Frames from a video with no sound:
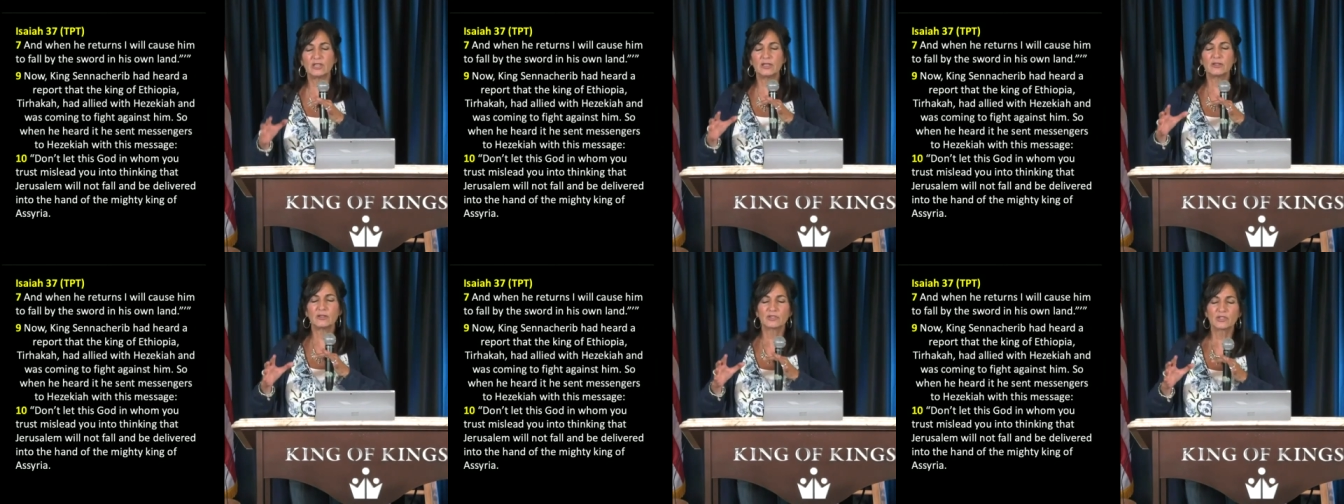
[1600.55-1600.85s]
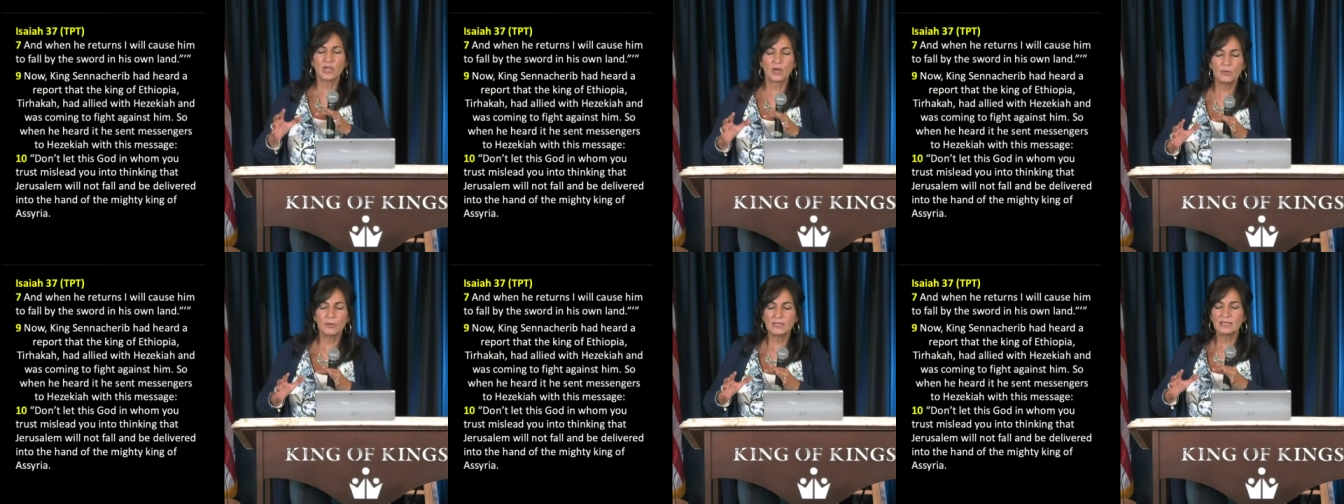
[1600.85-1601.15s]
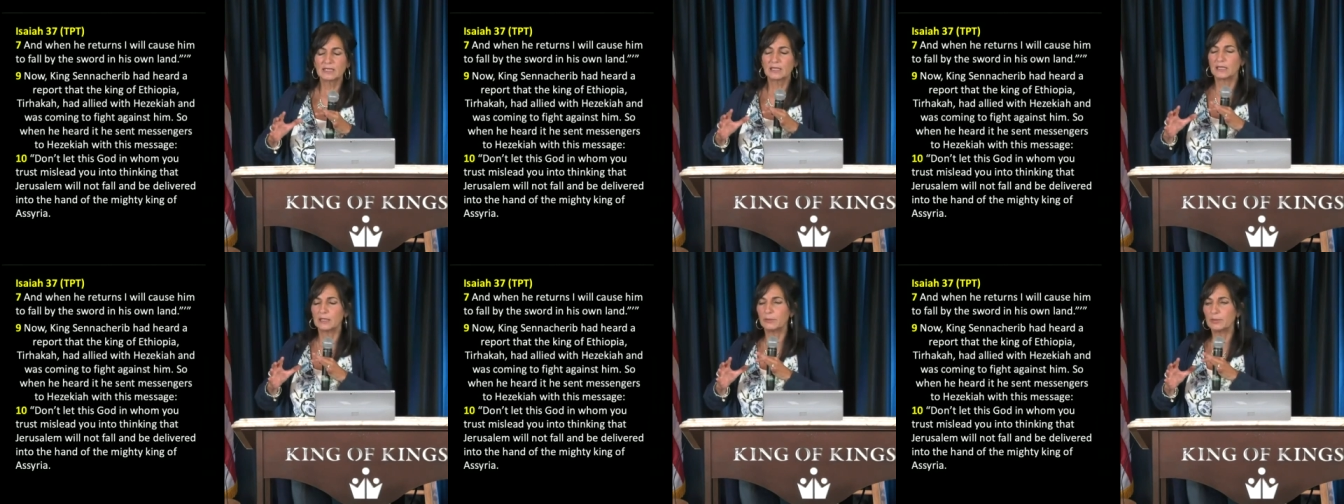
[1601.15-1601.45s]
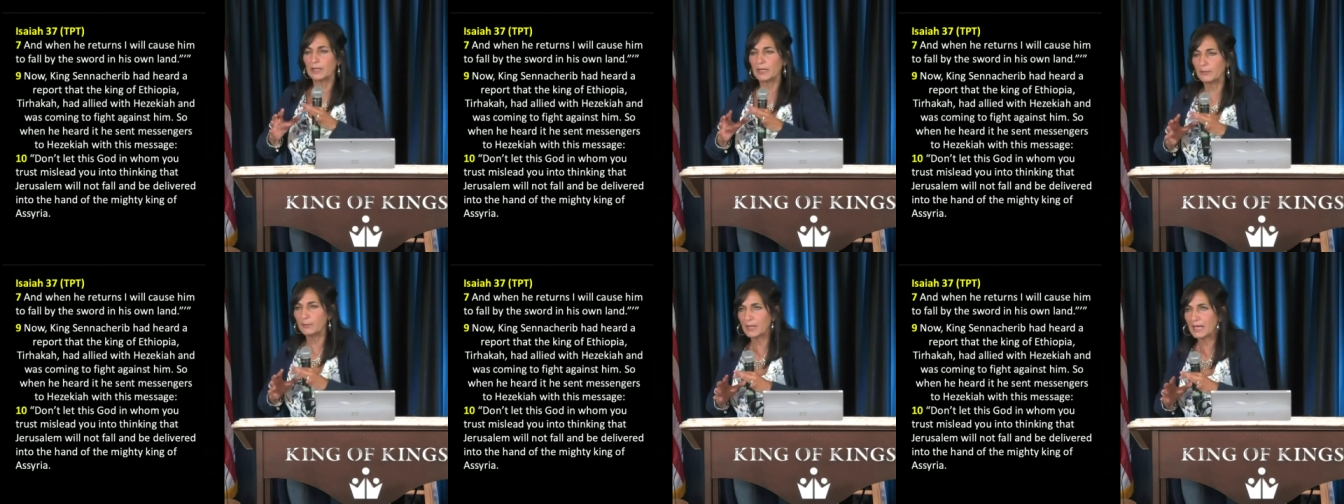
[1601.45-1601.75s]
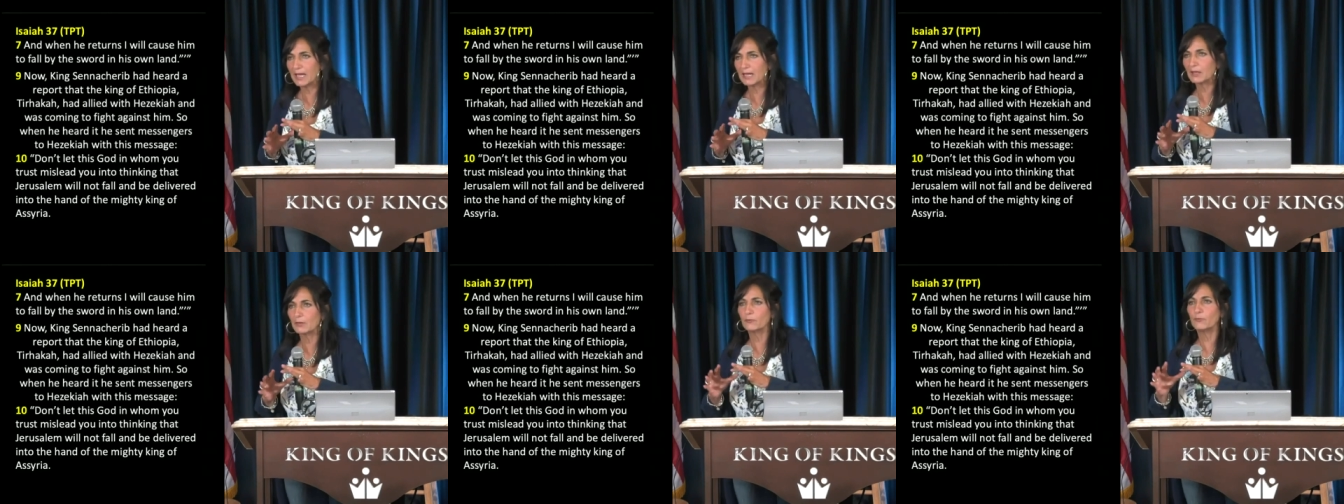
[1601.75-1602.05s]
You see, there's always going to
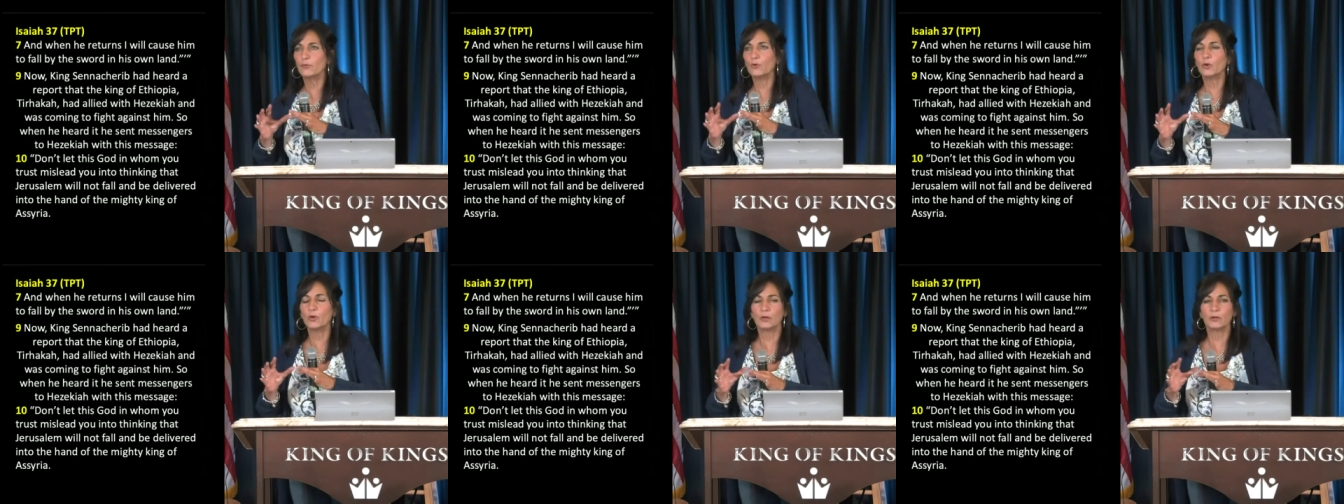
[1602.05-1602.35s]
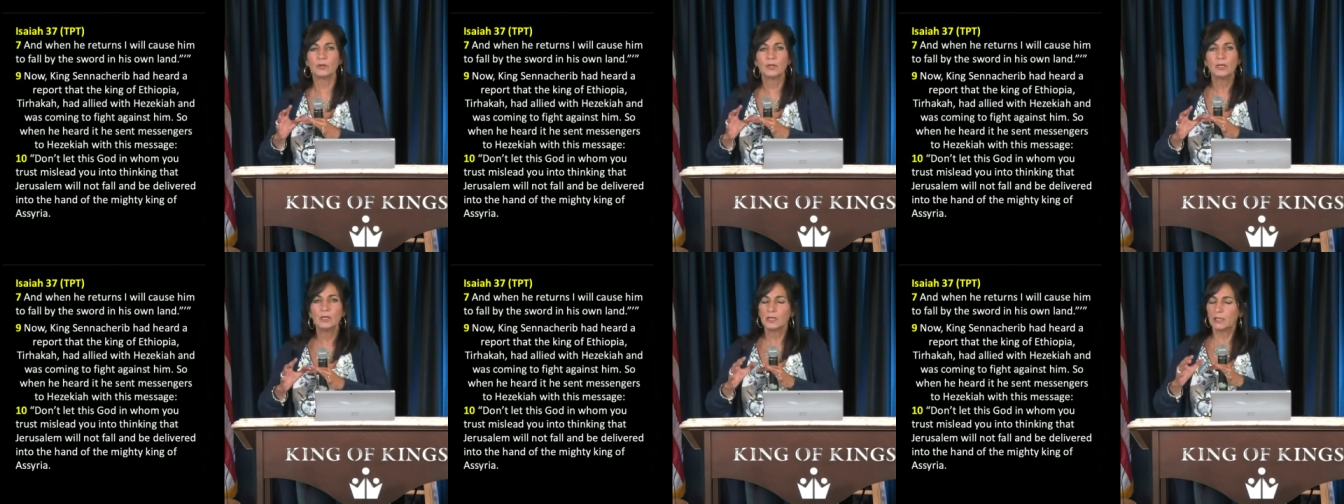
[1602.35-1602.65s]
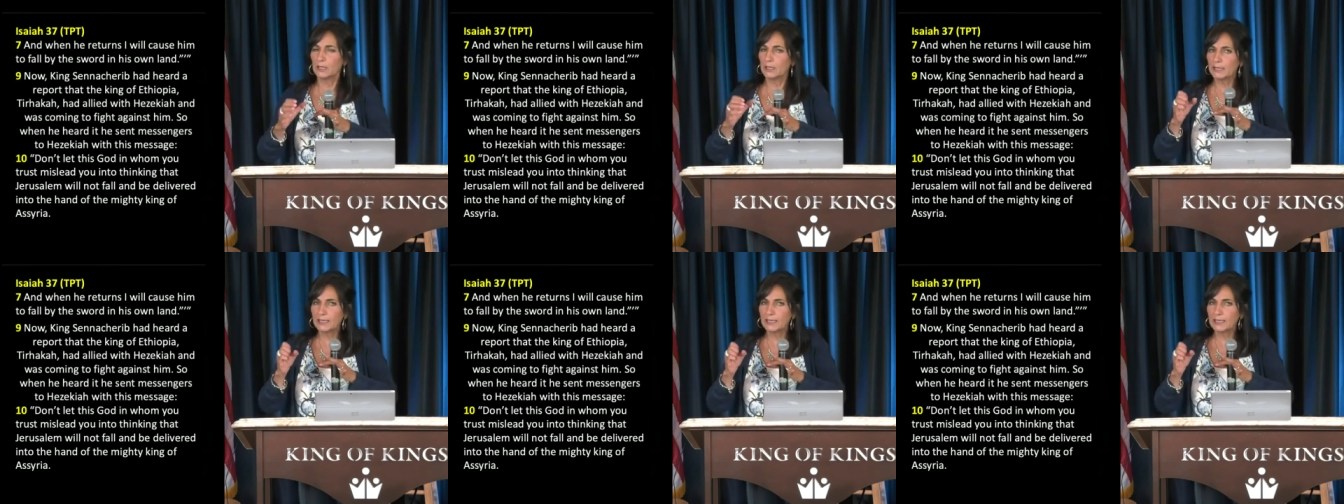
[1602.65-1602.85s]
be a back and forth.